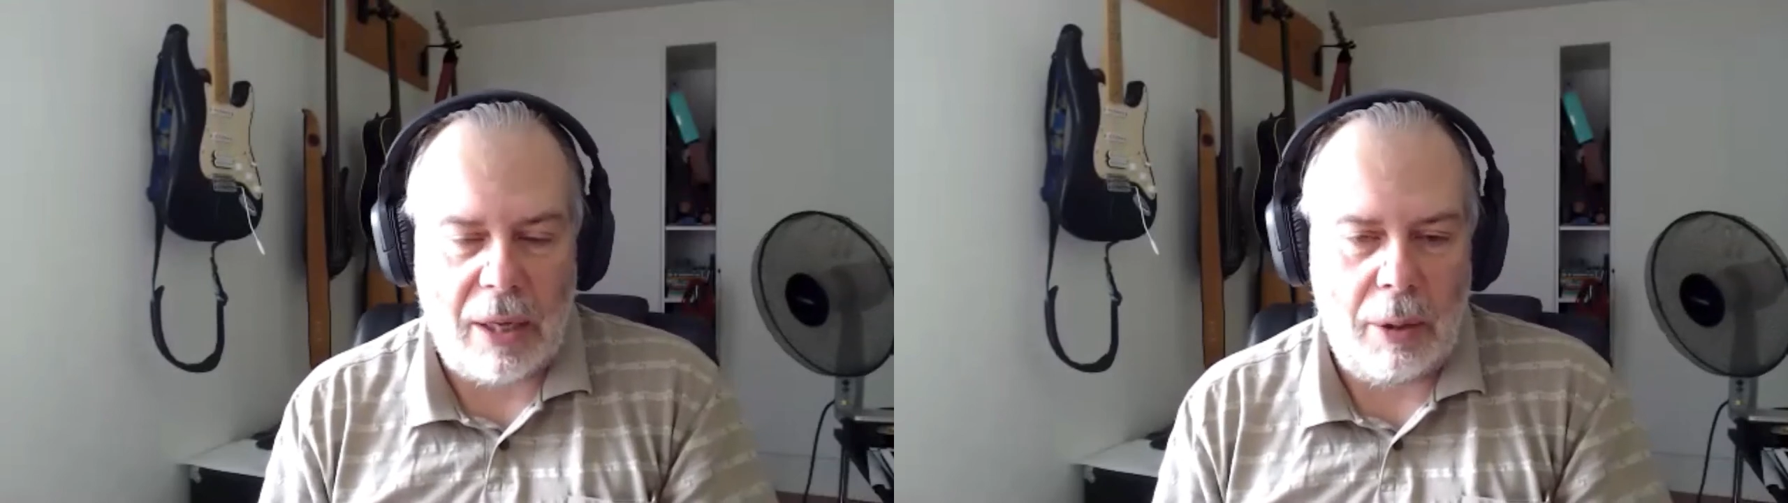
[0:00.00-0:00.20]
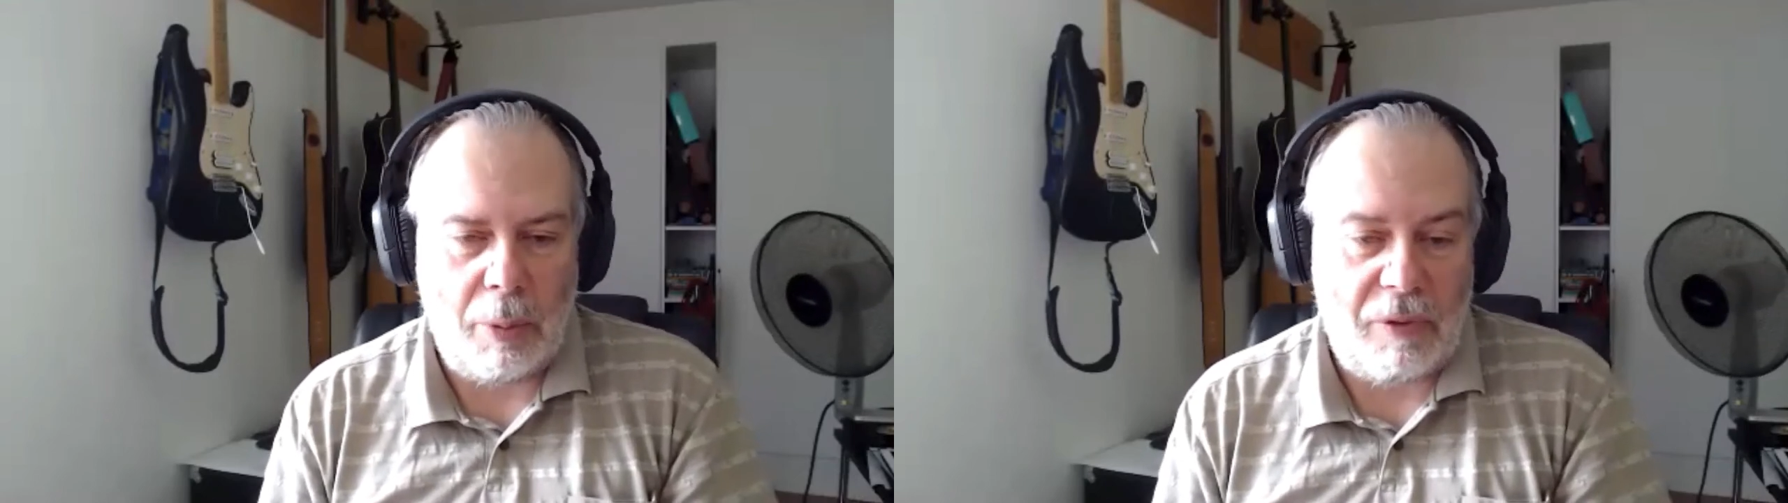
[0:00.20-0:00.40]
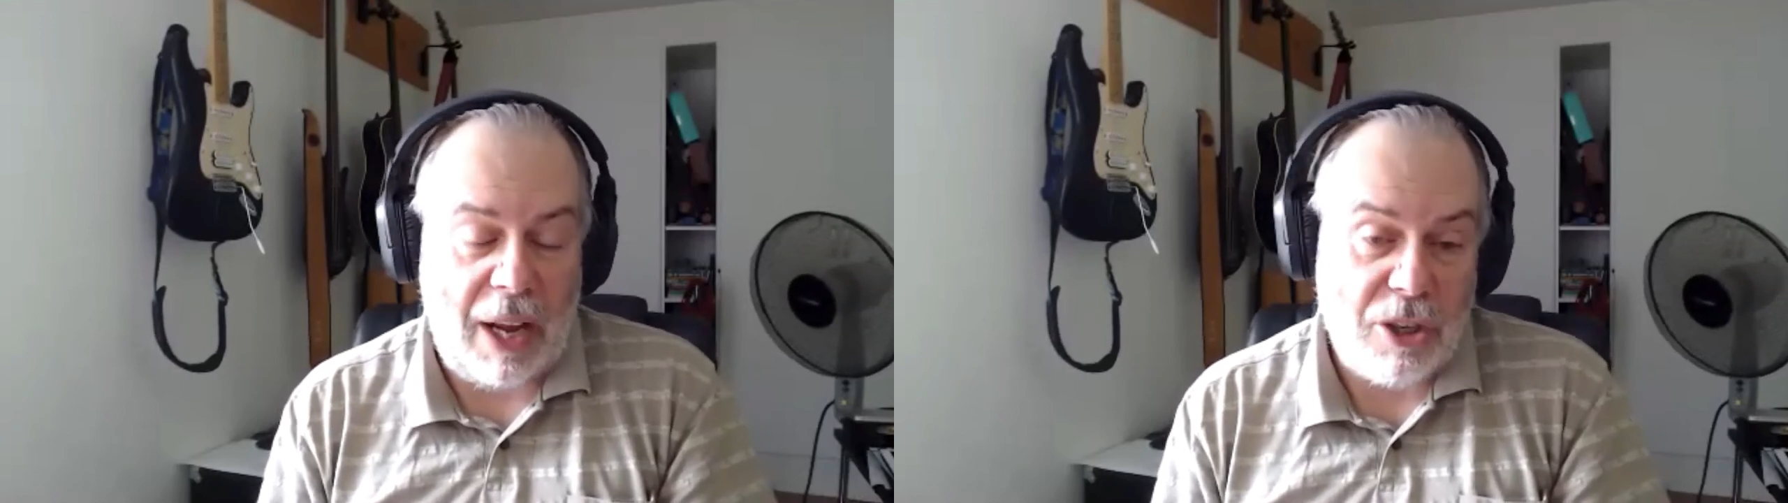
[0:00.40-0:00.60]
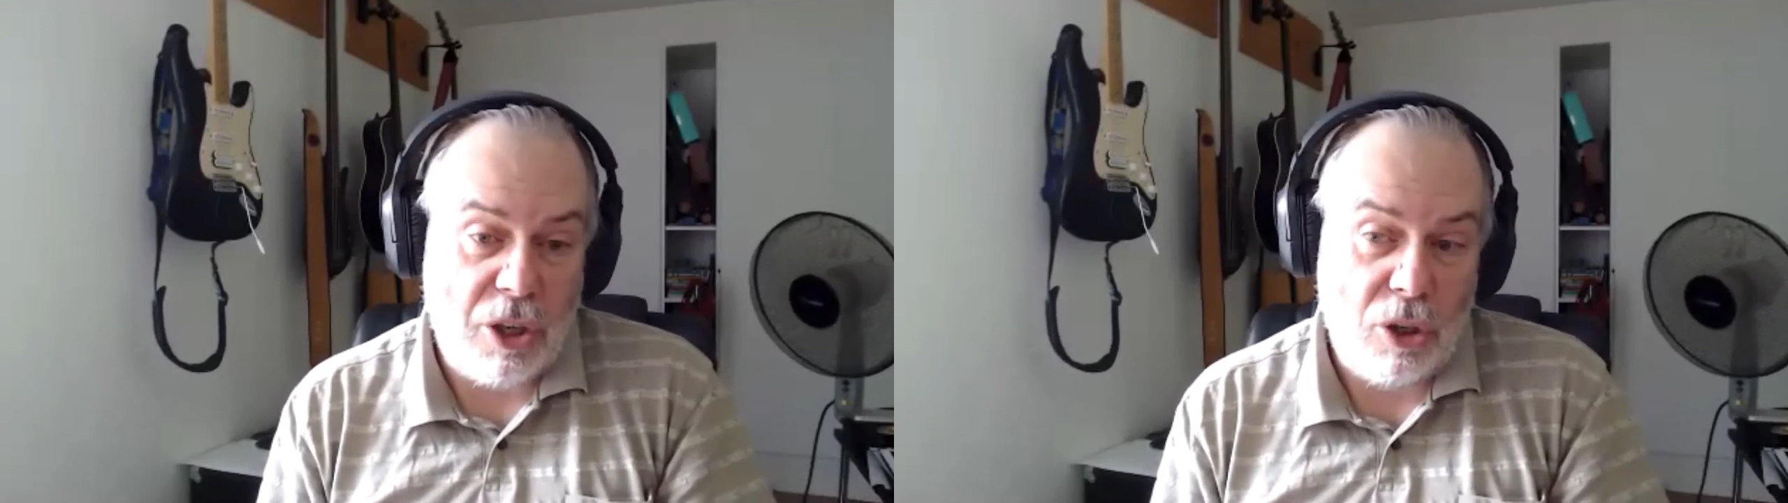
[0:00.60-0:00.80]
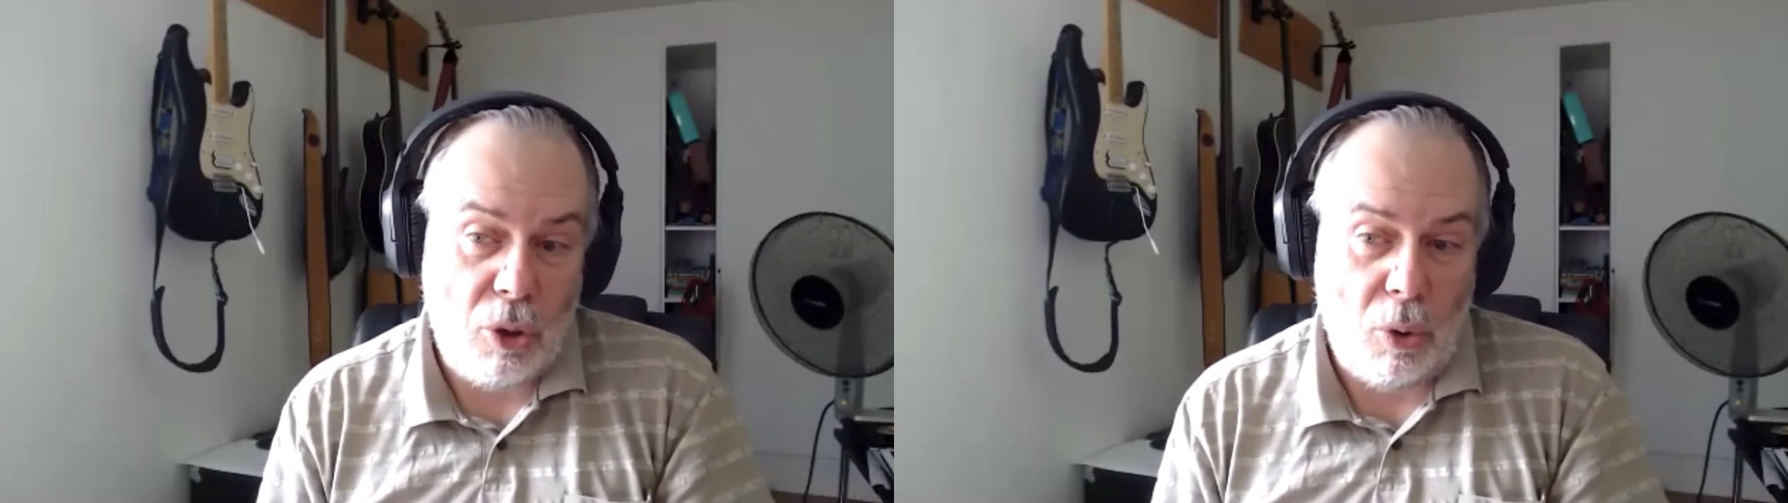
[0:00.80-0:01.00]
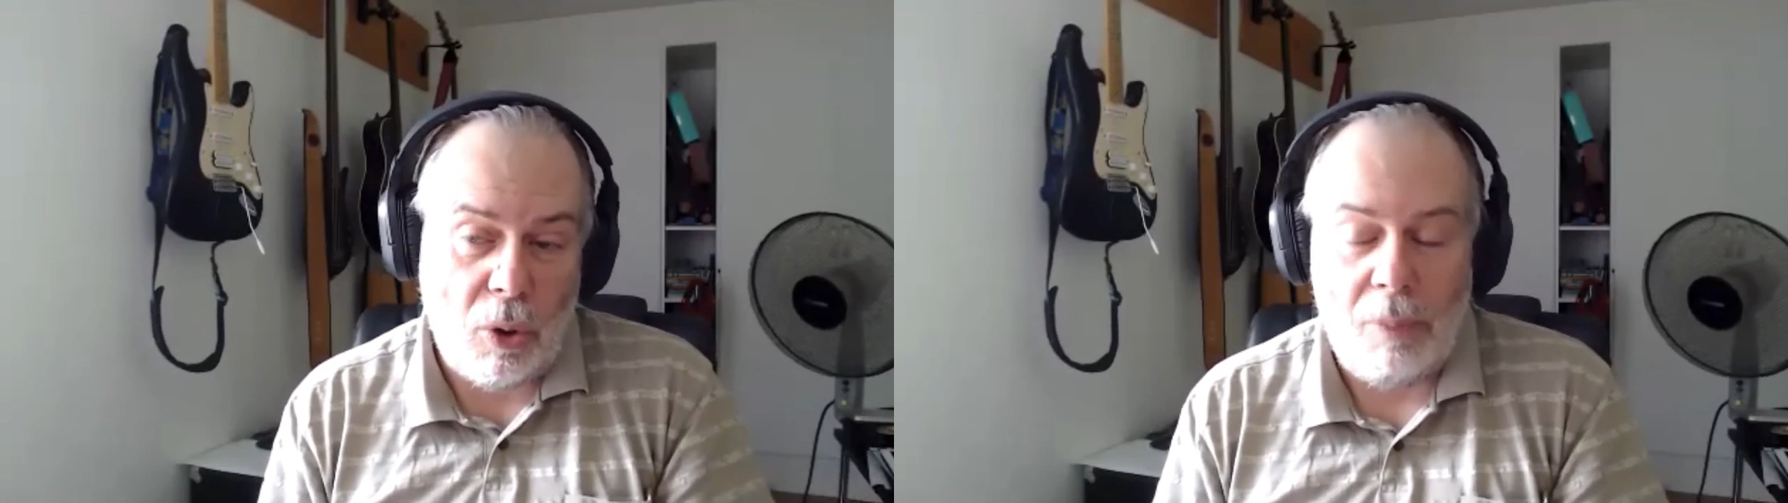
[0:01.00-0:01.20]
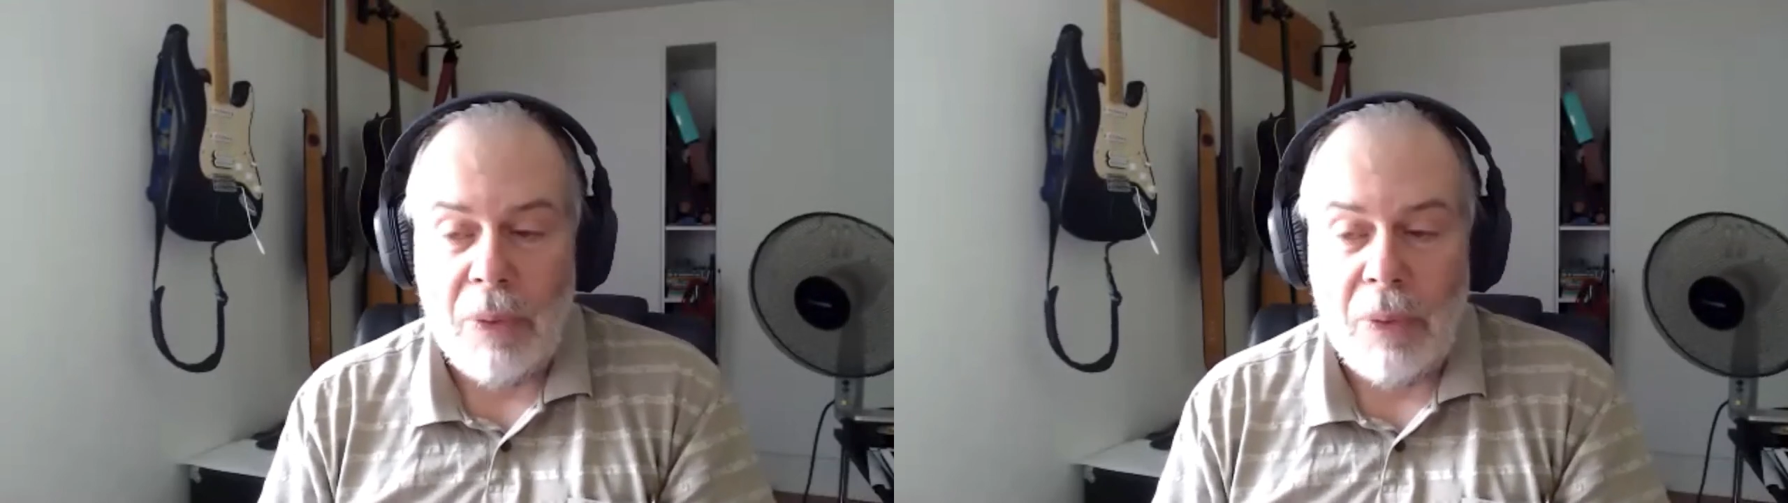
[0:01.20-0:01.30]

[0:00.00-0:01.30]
a reflection tool.